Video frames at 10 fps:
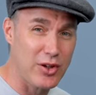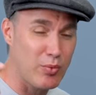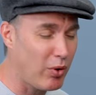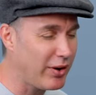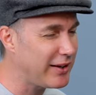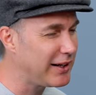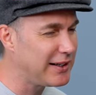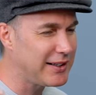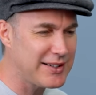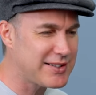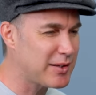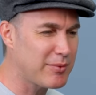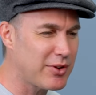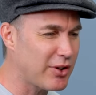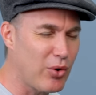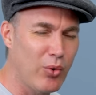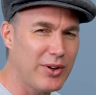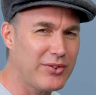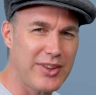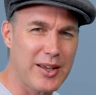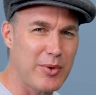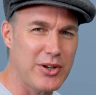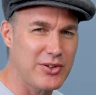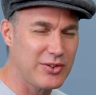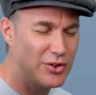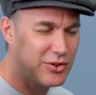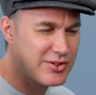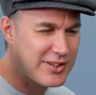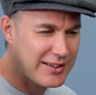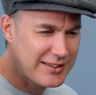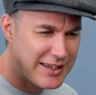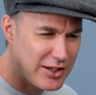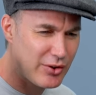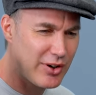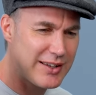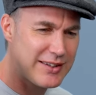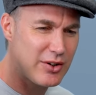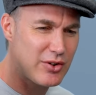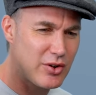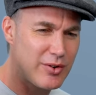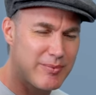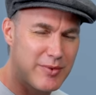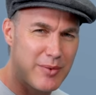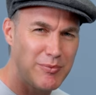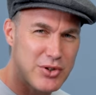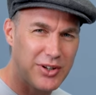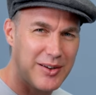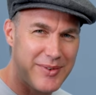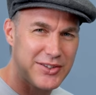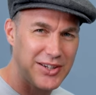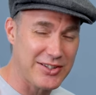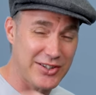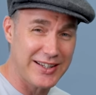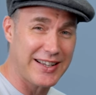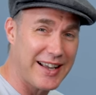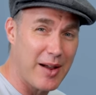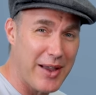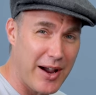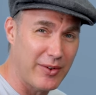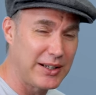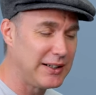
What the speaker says: You want, it's the coolest thing when you start to hear an idea in your musical imagination that can come out.